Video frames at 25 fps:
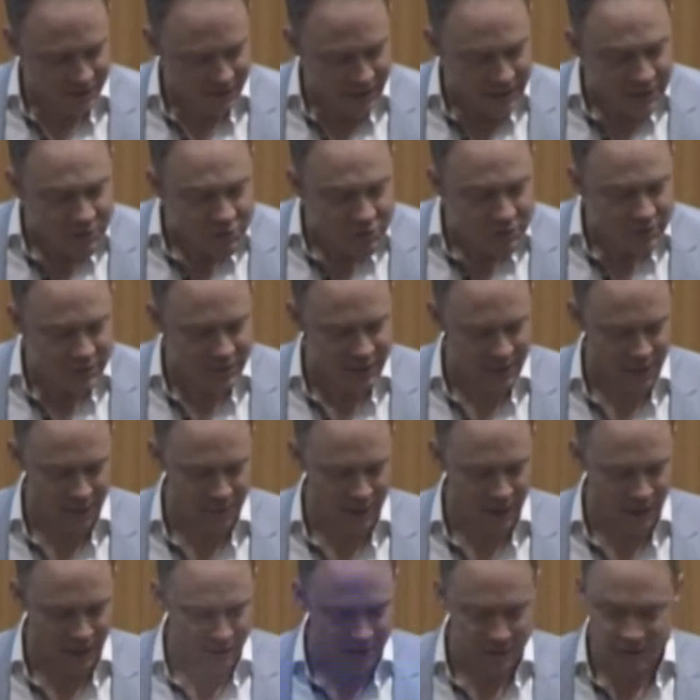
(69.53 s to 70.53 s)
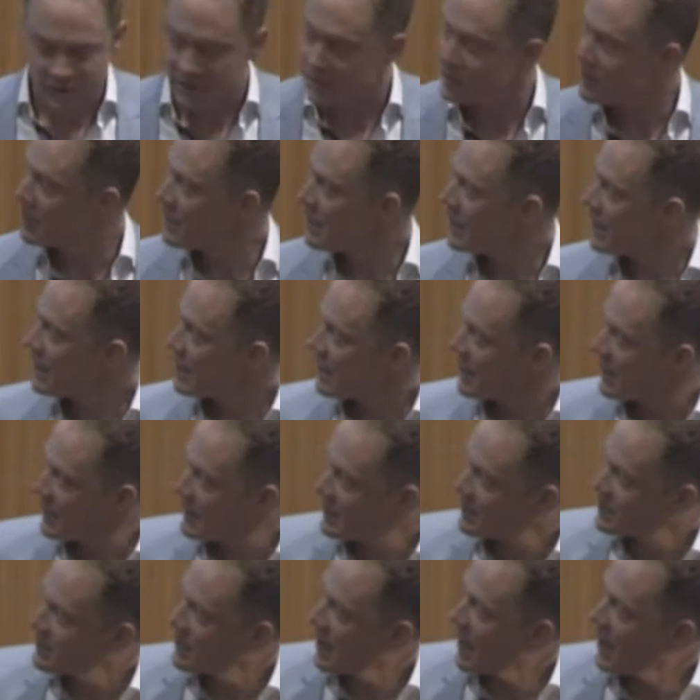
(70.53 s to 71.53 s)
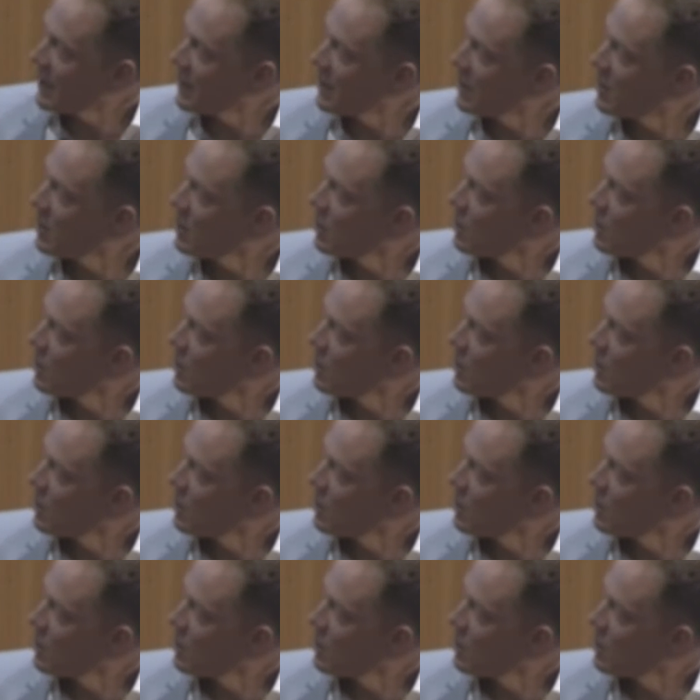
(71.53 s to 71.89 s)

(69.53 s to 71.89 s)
interesting about this is that